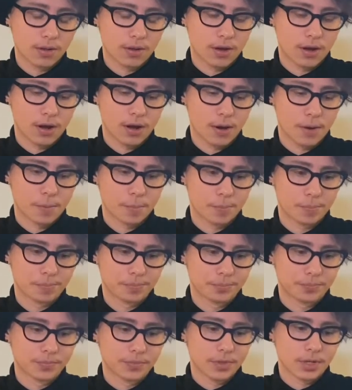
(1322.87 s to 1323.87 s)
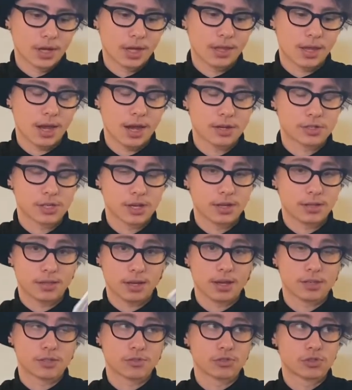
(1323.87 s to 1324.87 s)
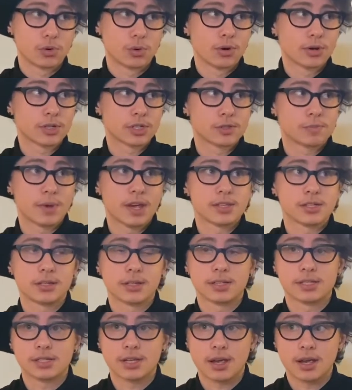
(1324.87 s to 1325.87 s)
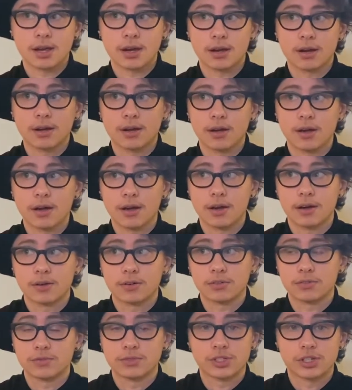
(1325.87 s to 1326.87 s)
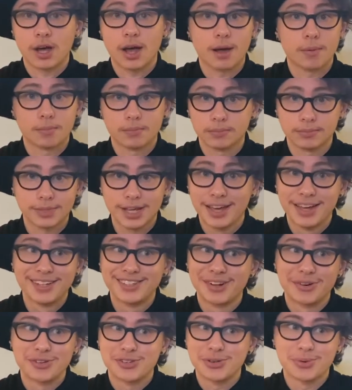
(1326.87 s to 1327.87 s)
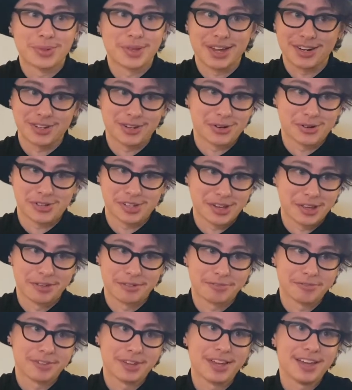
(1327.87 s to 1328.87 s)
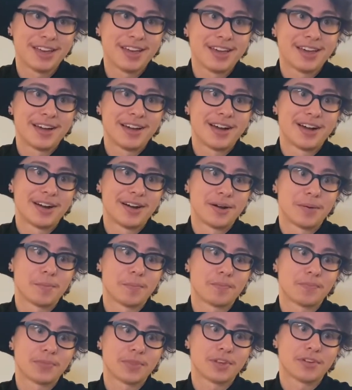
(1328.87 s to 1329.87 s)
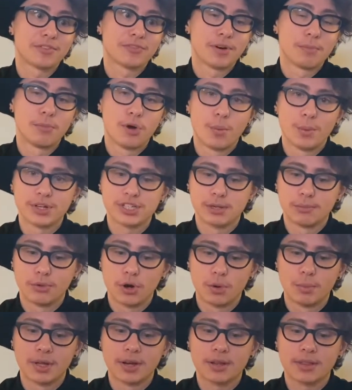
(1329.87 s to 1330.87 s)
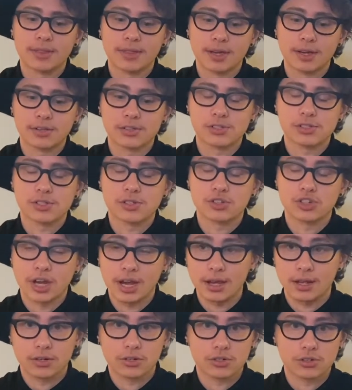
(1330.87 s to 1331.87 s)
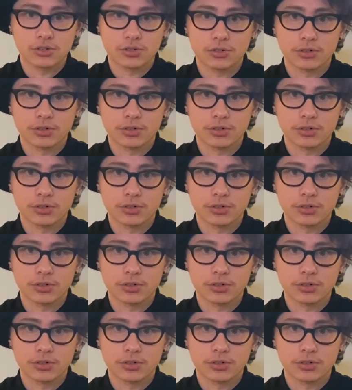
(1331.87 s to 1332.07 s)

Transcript: And the Ace of Swords is basically saying, stop. Don't do that to yourself. From moment to moment, things change,